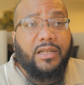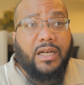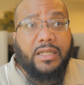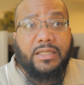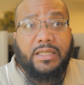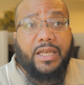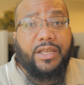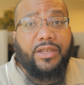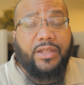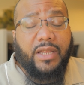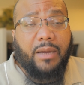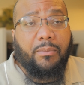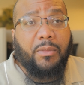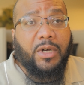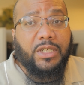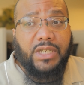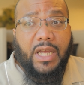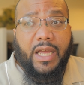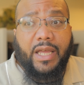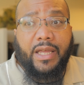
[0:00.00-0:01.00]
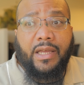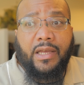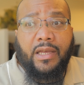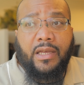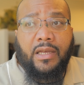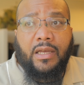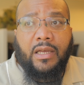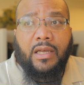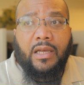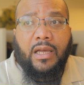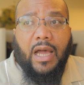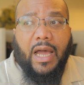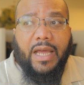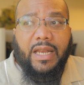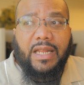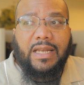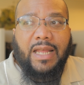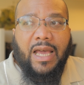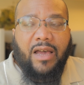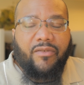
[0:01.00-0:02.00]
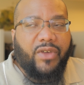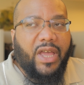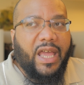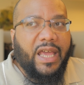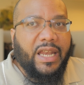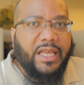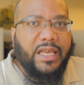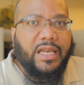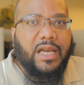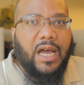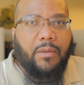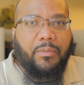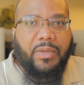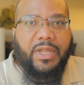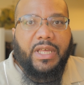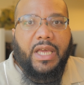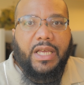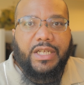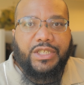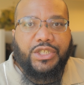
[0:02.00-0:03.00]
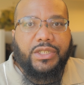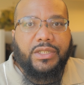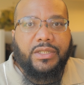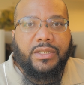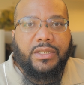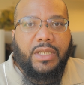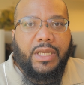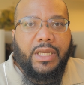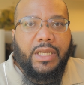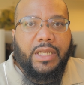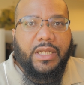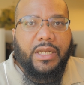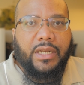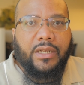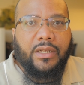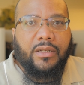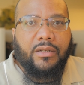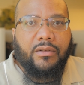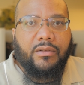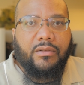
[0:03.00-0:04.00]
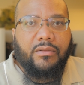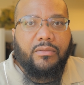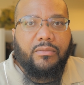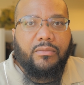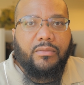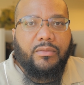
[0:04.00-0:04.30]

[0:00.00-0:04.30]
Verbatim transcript: I'll tell you that much. I didn't have any complications in